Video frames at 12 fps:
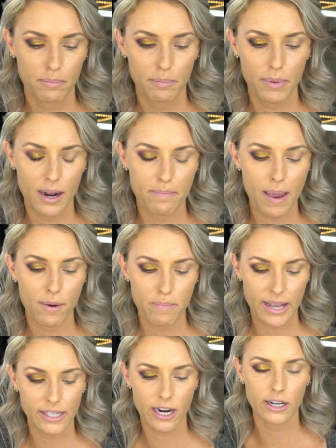But my
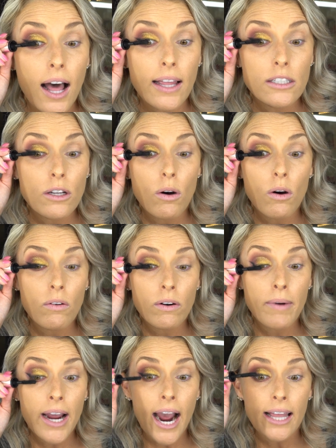mascara, I like to go over
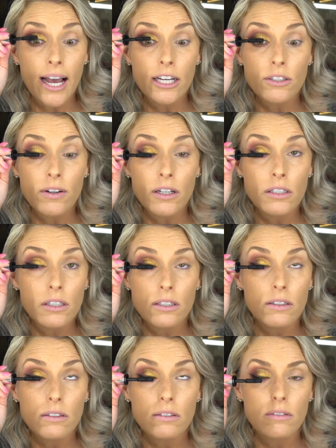my eyelash first
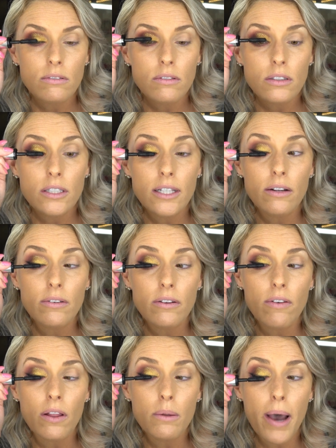to get rid
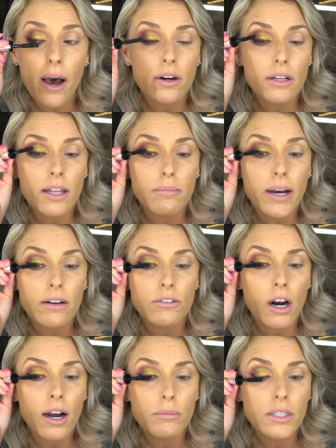of all the powder that might have
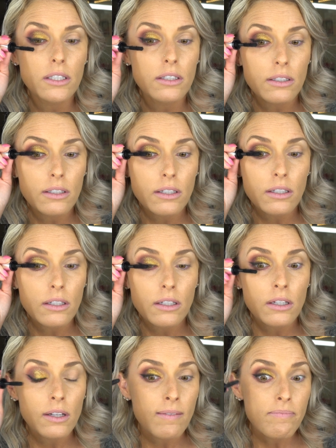dropped.
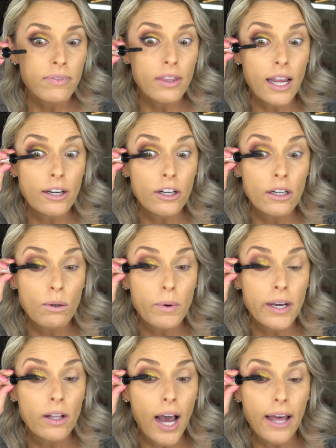Then you're going to
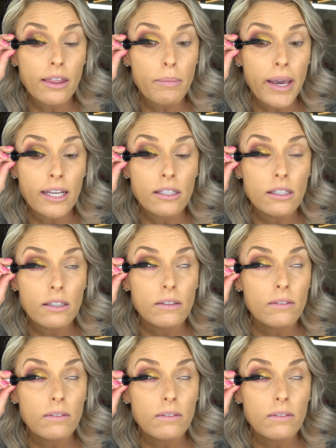wiggle at the base.